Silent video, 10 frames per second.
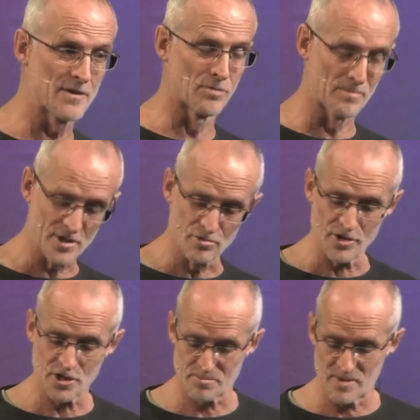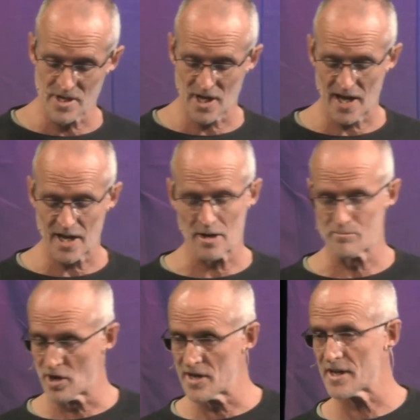and probably Greek speaking,
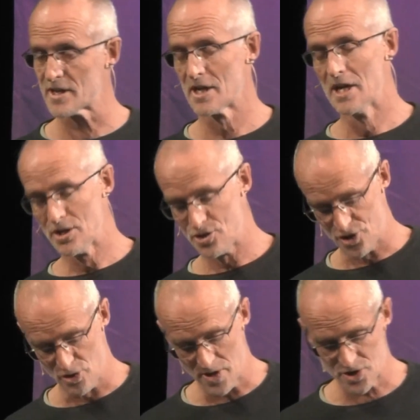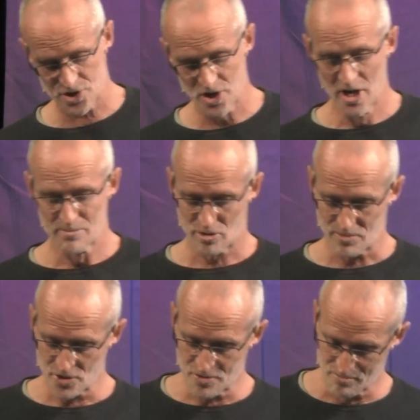Hebraic, Jewish,
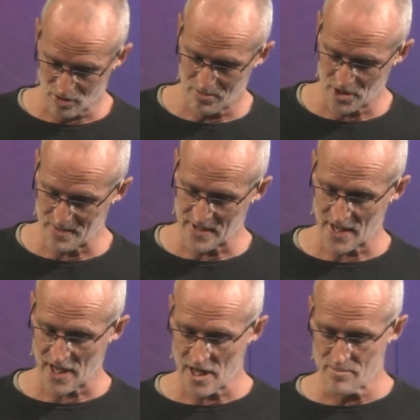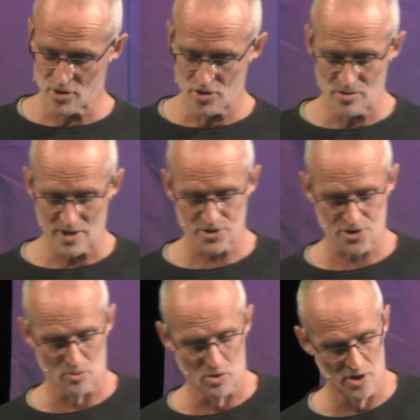probably speaking Hebrew, and
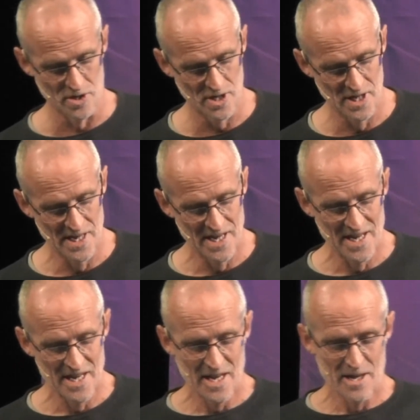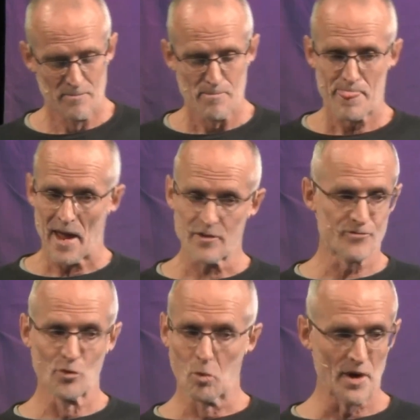so on. And
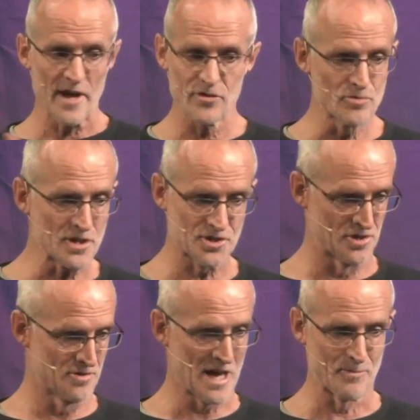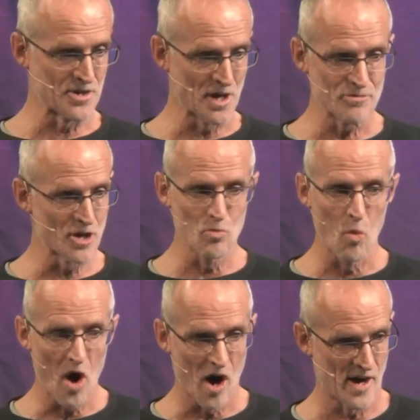for whatever reason, and we don't know
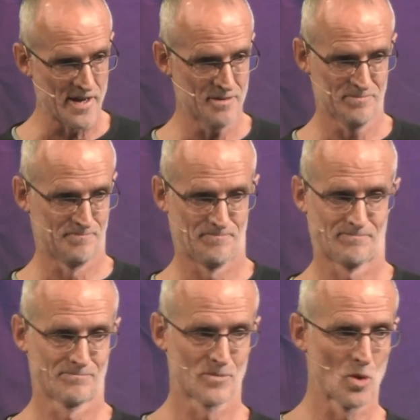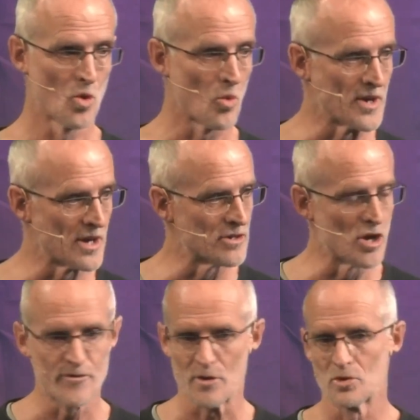why, we don't know
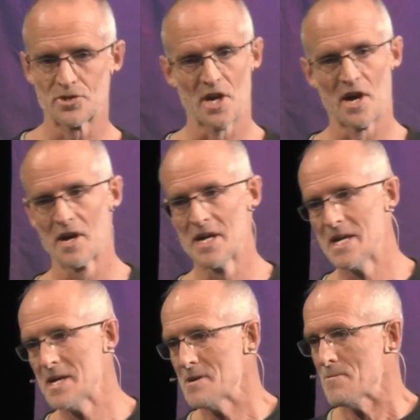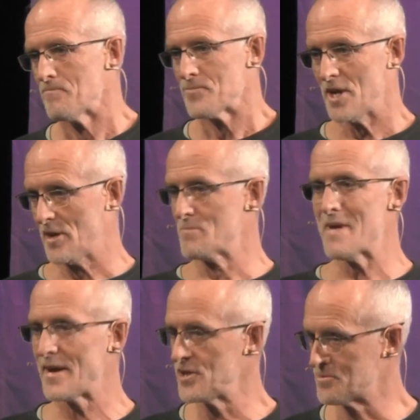if it was a
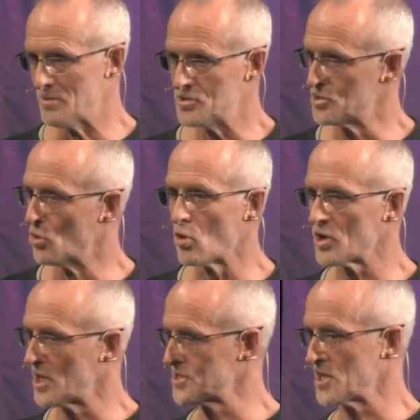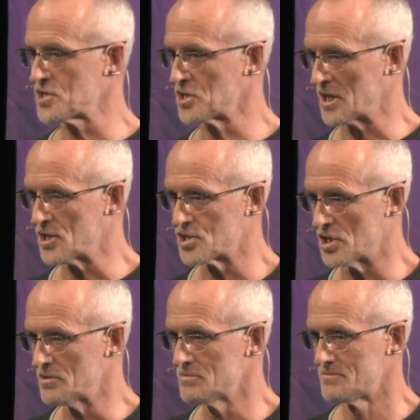management, an organizational
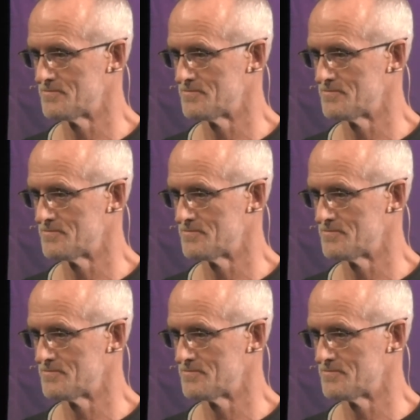issue.